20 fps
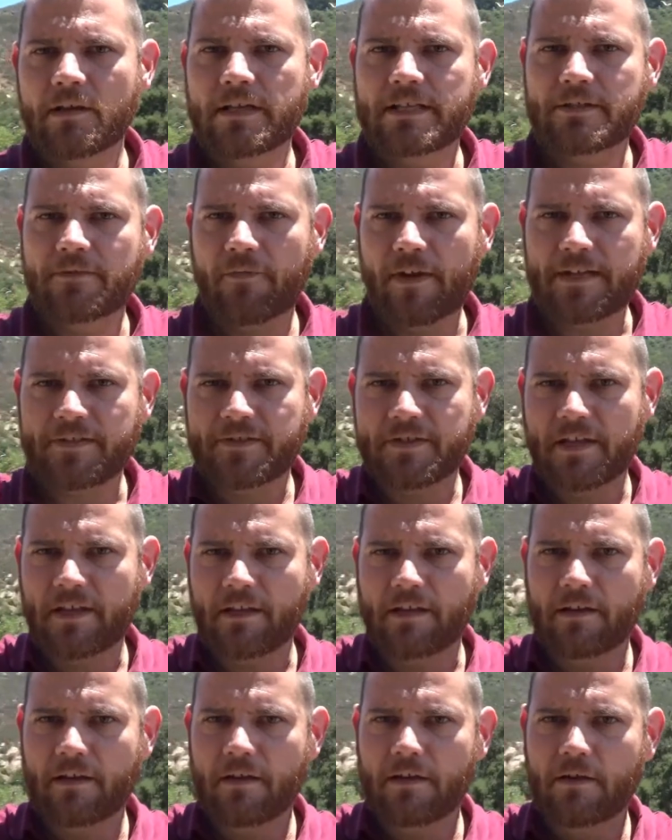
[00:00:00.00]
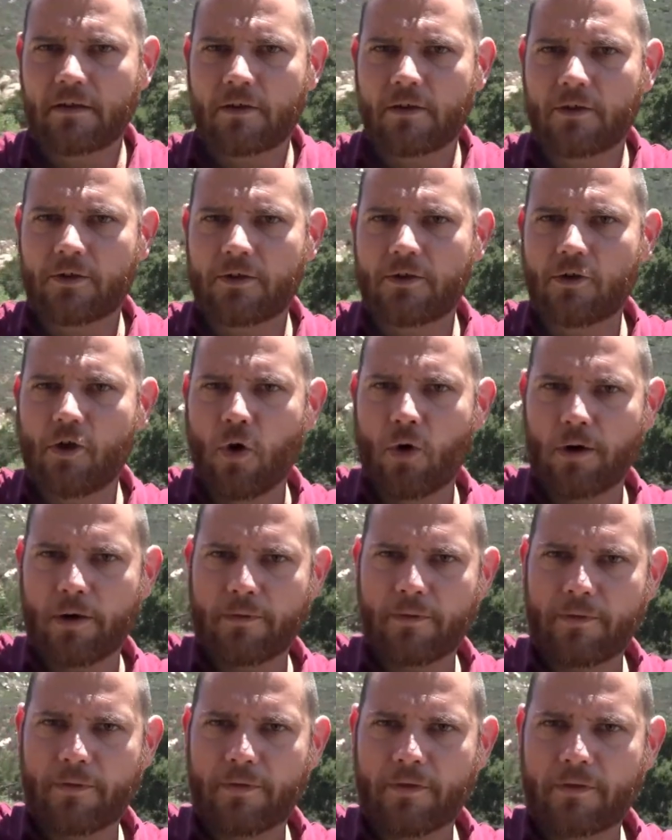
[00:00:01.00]
is facing
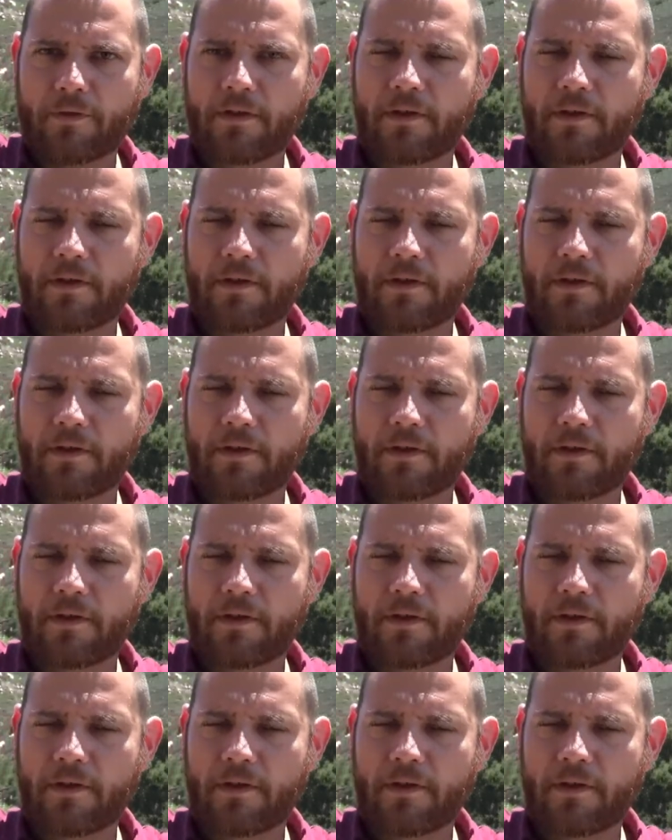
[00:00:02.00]
north.